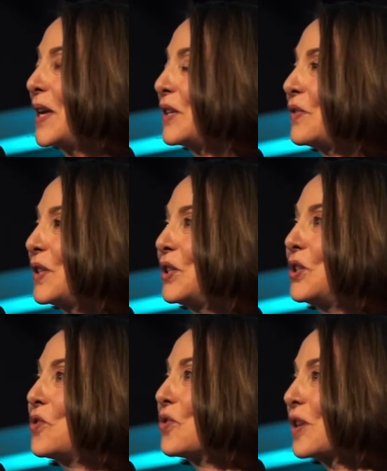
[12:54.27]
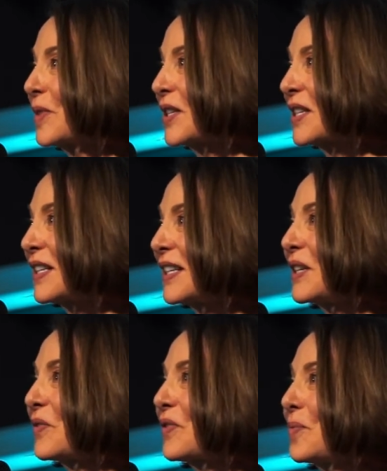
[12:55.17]
benefited
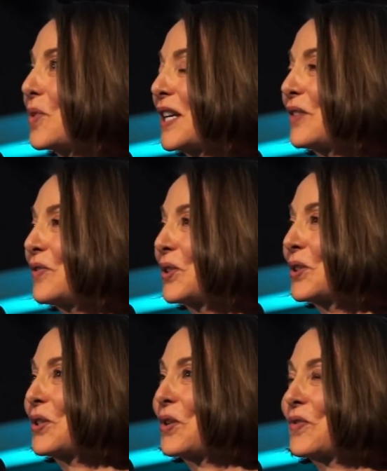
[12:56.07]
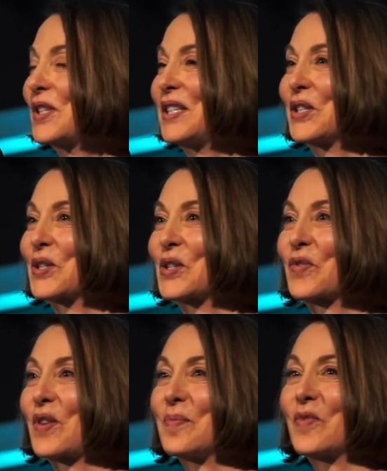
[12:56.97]
enormously from what I've learned over the years
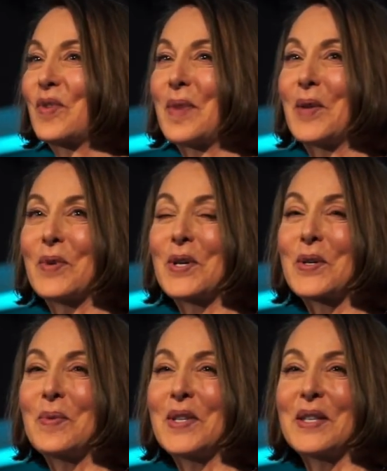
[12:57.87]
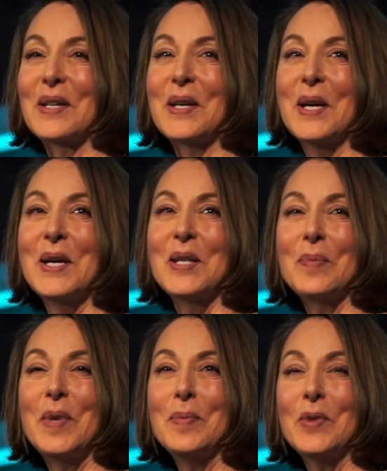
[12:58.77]
from my work with the
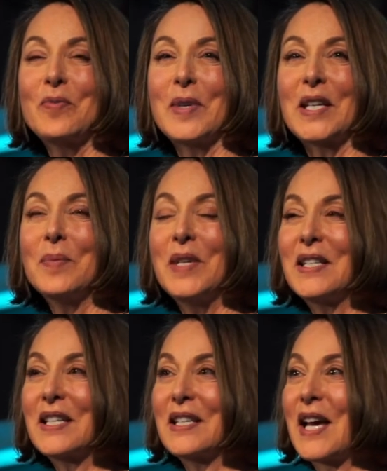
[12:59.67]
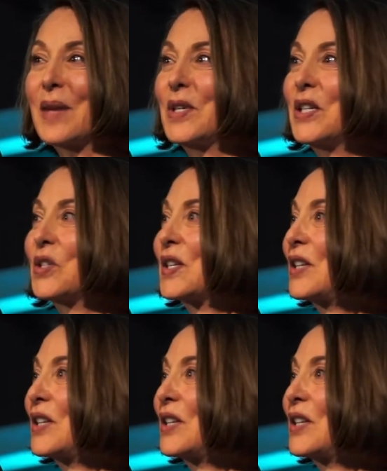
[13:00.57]
people who've been committed to NAMI, to the